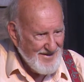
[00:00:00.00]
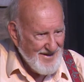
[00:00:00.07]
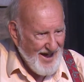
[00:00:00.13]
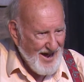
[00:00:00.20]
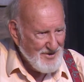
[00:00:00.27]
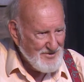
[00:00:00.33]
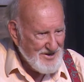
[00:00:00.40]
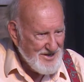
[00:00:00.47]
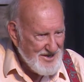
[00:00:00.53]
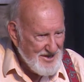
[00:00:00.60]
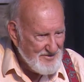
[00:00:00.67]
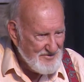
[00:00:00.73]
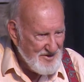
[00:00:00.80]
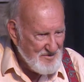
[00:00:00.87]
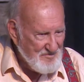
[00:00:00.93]
I would
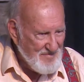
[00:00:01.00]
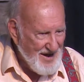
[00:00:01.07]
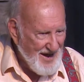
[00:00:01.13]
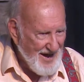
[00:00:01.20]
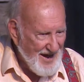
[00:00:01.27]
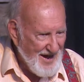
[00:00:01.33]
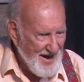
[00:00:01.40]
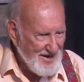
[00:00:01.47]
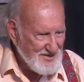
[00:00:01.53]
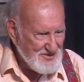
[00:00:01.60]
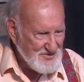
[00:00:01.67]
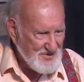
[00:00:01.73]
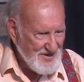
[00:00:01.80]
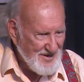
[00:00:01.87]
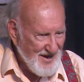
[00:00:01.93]
give him my
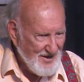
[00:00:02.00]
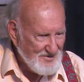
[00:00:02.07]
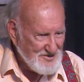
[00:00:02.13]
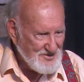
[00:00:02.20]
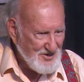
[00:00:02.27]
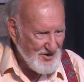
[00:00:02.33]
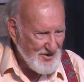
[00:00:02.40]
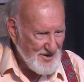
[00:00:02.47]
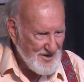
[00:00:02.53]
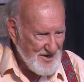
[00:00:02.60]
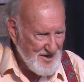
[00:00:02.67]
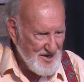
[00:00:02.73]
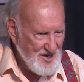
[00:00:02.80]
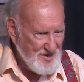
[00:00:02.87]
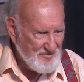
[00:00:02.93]
eyes when I was talking
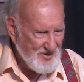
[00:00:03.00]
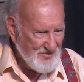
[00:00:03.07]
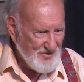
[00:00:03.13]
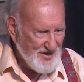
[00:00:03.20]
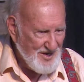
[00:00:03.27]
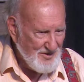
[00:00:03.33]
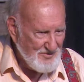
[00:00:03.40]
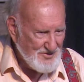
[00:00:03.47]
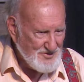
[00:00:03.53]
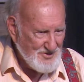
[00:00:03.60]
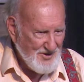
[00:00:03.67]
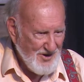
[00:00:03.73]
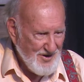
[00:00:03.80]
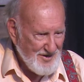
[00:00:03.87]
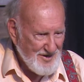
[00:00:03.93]
to him and when he was
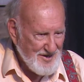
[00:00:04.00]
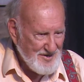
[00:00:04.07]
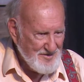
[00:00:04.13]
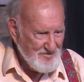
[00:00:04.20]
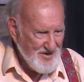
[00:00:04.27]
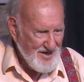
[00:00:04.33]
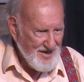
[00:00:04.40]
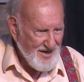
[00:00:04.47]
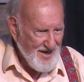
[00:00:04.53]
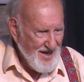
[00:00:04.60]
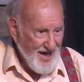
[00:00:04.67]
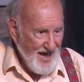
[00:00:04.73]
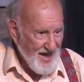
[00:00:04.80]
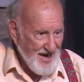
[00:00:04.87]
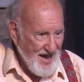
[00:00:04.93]
talking to me.
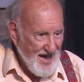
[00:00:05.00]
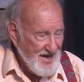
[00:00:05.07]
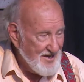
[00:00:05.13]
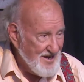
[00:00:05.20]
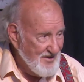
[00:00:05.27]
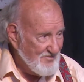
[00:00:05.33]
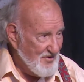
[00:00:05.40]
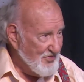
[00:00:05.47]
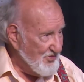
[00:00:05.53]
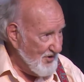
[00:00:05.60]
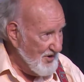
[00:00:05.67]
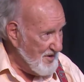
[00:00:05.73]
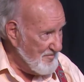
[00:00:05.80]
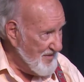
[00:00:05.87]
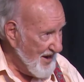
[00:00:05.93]
And I had never
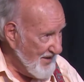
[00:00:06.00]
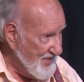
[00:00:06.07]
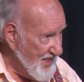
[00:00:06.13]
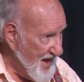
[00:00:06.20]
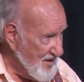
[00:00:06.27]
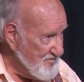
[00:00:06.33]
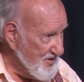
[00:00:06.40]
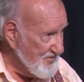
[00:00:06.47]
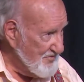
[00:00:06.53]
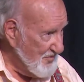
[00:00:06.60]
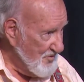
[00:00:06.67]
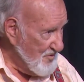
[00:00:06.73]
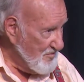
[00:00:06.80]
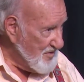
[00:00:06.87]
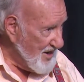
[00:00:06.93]
thought about that
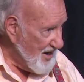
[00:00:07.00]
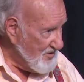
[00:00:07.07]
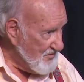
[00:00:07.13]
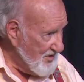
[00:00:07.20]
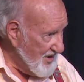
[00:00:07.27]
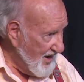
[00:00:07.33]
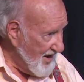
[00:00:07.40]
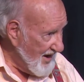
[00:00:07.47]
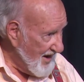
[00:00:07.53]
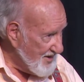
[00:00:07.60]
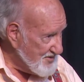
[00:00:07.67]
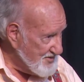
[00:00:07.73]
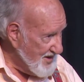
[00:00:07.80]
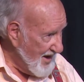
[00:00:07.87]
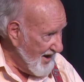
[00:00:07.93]
before, but I
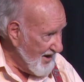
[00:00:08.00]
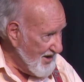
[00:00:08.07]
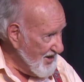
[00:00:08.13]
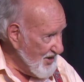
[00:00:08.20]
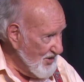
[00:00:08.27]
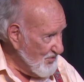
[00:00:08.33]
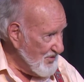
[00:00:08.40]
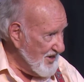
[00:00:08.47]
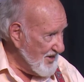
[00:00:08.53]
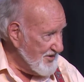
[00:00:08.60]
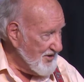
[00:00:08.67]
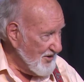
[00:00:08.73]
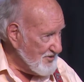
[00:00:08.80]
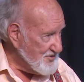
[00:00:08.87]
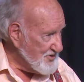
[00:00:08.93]
realized, yeah, we
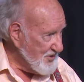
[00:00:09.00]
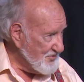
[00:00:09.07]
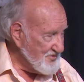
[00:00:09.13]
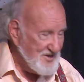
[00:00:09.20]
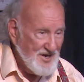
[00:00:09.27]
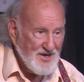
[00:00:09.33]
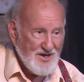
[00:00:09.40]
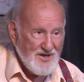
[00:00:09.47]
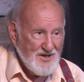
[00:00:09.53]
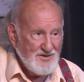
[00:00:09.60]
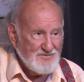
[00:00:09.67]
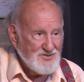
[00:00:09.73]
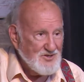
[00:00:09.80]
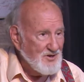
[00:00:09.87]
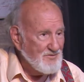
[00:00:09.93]
adults don't tend to
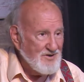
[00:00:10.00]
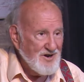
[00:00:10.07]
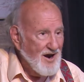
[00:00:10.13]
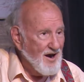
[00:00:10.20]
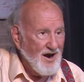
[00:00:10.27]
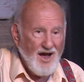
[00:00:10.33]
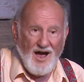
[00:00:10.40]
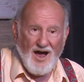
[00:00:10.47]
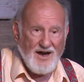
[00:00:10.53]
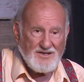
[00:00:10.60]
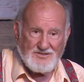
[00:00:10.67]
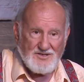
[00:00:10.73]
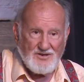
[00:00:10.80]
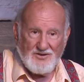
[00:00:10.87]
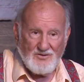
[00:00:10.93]
give children our
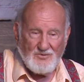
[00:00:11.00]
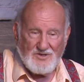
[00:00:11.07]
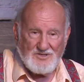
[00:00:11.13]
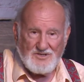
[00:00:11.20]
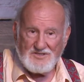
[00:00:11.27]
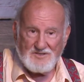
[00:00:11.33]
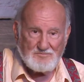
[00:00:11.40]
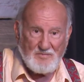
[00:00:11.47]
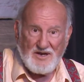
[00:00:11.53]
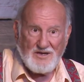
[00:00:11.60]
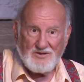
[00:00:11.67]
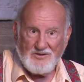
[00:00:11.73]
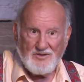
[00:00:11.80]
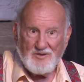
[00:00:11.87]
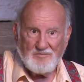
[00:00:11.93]
eyes. You know, we just
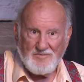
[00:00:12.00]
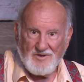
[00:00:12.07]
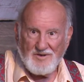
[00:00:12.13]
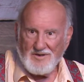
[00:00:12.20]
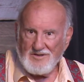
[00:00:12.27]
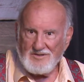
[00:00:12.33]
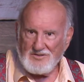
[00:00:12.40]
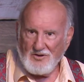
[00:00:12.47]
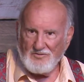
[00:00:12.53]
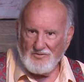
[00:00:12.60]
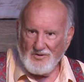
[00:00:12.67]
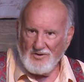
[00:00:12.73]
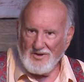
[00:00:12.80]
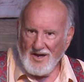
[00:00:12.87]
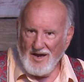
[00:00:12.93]
speak to them and so
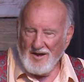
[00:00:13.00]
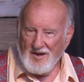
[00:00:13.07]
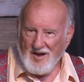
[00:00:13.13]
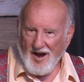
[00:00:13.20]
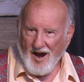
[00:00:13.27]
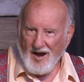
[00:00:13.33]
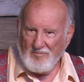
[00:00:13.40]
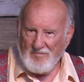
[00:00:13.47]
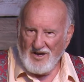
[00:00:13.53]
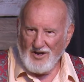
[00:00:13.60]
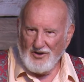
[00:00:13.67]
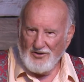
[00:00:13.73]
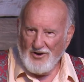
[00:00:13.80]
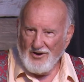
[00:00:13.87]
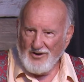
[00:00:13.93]
forth. Our
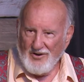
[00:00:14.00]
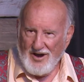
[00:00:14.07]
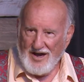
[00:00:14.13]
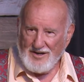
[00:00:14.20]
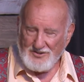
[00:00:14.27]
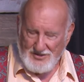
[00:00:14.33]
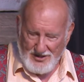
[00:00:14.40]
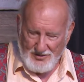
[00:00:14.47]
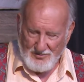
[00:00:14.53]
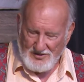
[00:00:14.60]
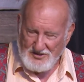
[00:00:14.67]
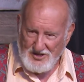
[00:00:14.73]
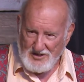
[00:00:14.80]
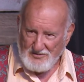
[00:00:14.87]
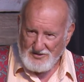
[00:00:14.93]
middle daughter, Angela, when
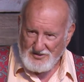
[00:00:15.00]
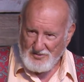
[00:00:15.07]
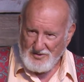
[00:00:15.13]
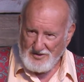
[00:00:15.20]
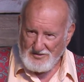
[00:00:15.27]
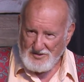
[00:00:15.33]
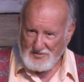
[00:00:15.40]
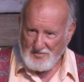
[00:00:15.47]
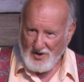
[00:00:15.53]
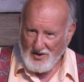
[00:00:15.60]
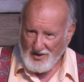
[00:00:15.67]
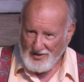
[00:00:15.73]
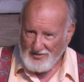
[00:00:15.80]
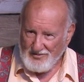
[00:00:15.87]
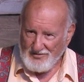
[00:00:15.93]
she was real
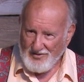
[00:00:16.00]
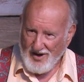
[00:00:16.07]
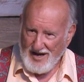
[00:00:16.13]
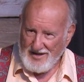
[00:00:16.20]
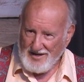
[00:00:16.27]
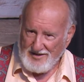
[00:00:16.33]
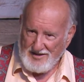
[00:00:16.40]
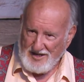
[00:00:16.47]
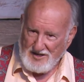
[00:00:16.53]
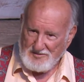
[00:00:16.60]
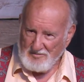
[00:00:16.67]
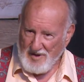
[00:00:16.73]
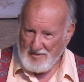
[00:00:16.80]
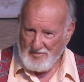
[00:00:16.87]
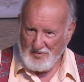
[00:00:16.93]
small and tried to teach,
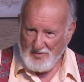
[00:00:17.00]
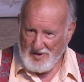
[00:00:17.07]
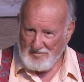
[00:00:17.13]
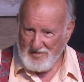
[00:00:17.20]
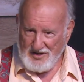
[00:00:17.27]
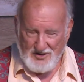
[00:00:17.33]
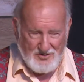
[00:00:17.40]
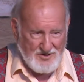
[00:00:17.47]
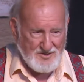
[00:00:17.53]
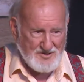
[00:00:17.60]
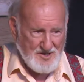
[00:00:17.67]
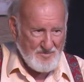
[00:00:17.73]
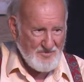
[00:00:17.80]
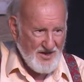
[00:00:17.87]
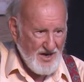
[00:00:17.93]
maybe we'd be doing
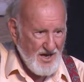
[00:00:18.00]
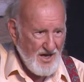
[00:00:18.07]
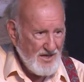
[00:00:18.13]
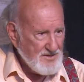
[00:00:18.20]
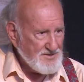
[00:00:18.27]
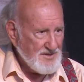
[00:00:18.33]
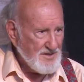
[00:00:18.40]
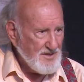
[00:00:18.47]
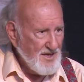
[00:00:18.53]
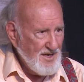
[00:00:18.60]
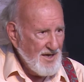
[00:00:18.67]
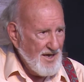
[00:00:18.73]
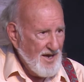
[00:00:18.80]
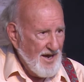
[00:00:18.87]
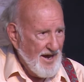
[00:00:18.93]
something else
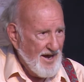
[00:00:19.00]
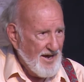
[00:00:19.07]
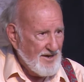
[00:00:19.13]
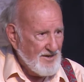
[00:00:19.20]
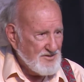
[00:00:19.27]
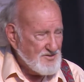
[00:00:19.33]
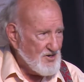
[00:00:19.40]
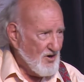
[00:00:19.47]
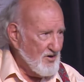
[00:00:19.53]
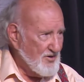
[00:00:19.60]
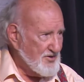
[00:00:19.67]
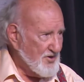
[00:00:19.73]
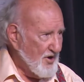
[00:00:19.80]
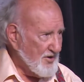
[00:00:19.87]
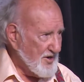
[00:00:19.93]
and started
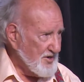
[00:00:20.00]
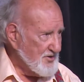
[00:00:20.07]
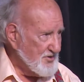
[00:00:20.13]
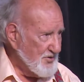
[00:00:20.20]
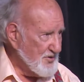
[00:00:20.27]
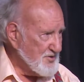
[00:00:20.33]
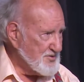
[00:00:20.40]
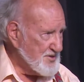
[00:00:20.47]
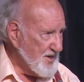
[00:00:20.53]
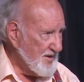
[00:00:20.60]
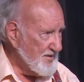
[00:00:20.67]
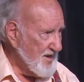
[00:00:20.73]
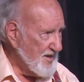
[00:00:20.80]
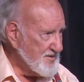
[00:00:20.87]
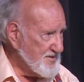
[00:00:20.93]
talking to us,
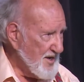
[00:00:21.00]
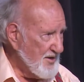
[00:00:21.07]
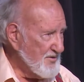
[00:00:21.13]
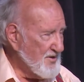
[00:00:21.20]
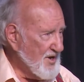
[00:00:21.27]
and they'd say,